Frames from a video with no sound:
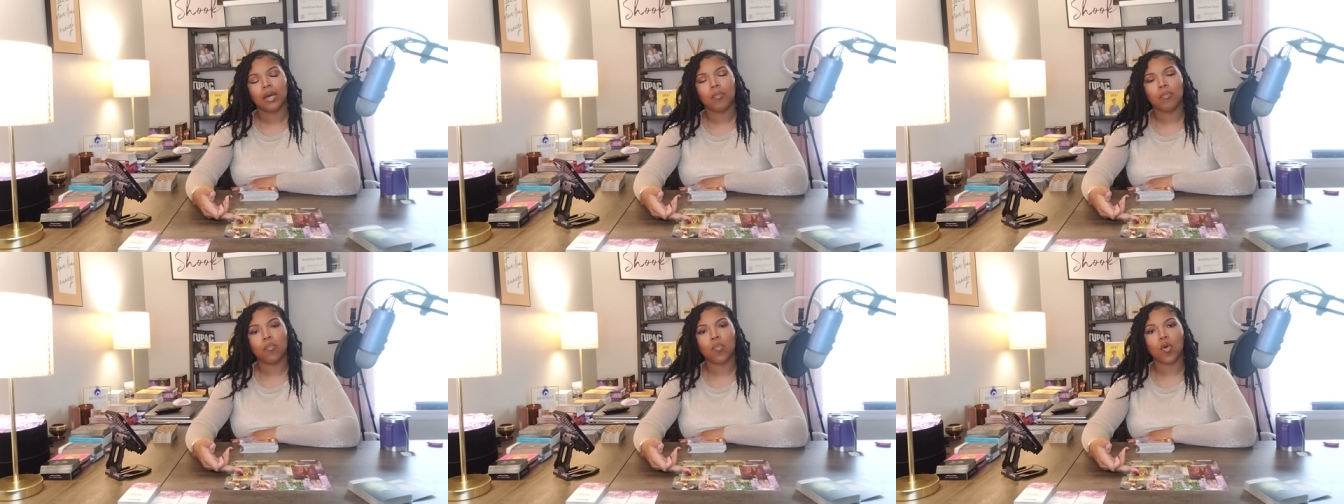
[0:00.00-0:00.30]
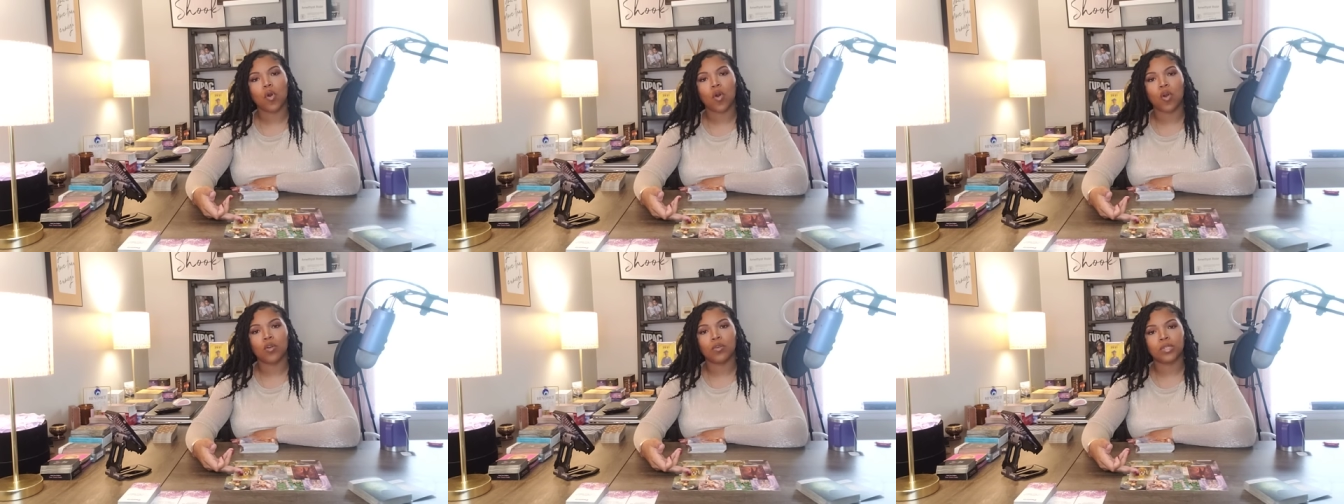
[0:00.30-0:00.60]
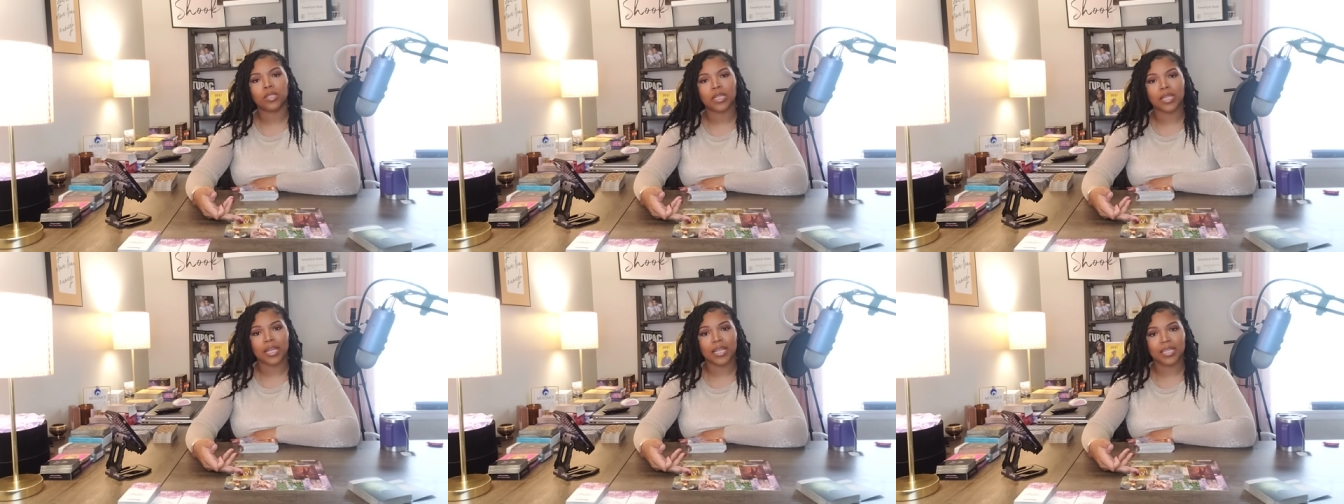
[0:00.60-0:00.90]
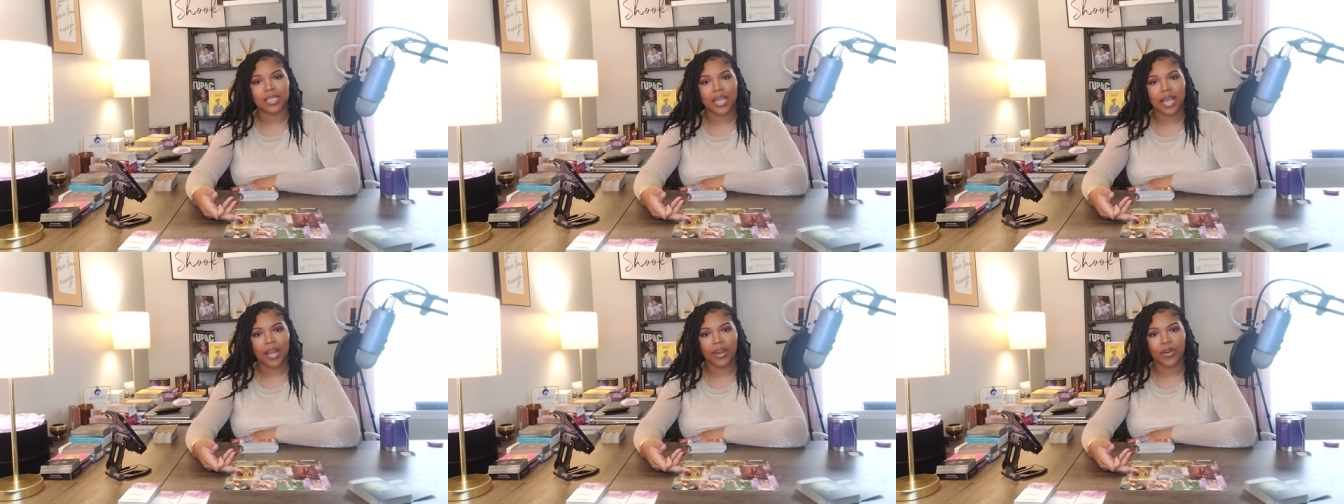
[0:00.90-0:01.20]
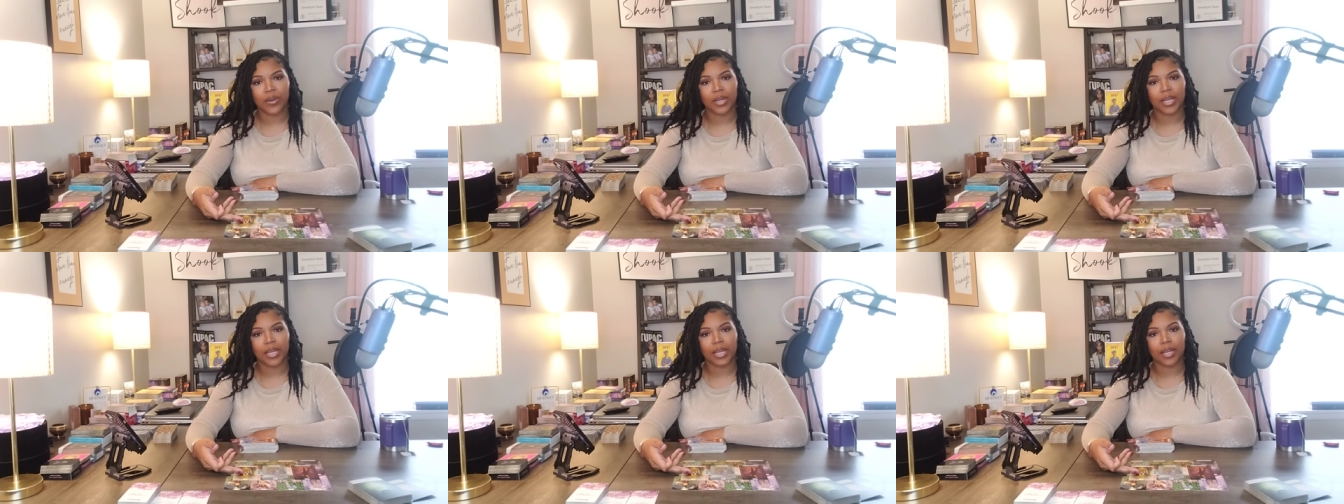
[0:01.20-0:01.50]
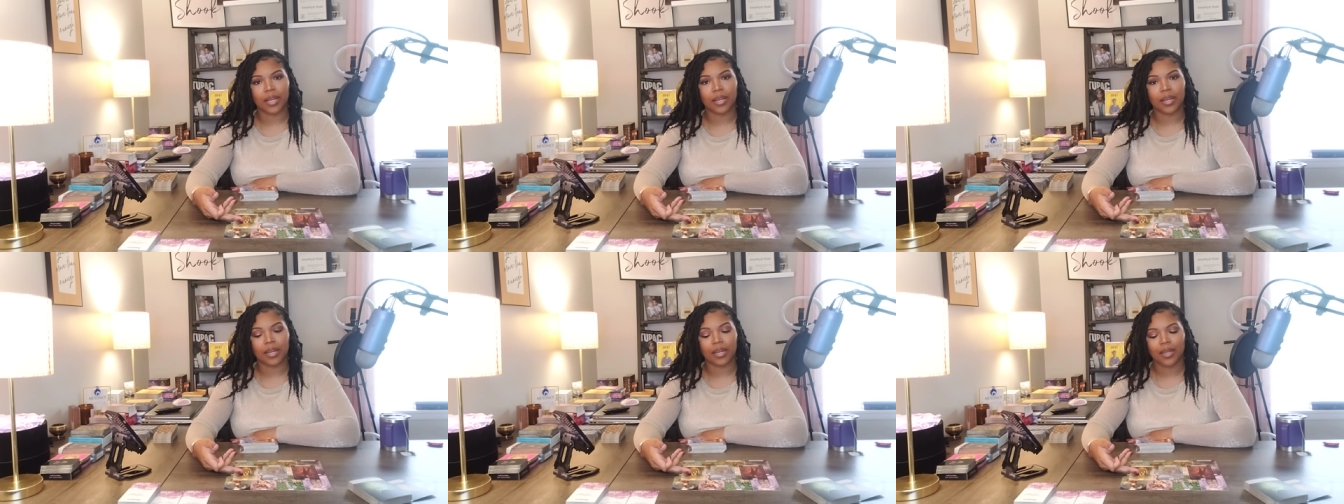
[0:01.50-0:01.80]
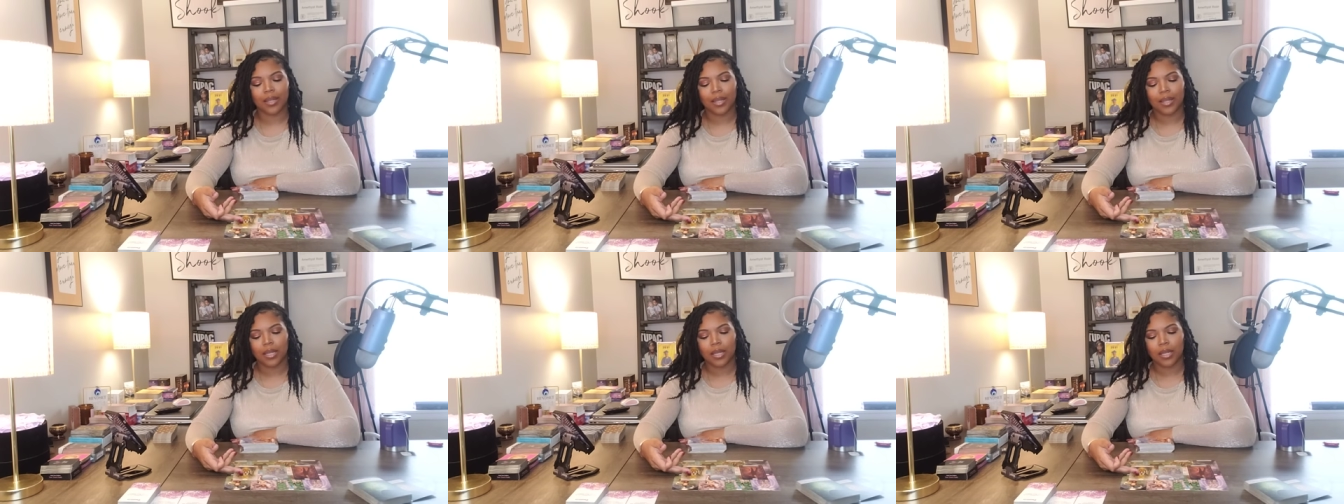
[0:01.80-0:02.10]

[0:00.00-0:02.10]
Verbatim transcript: morals and integrity and,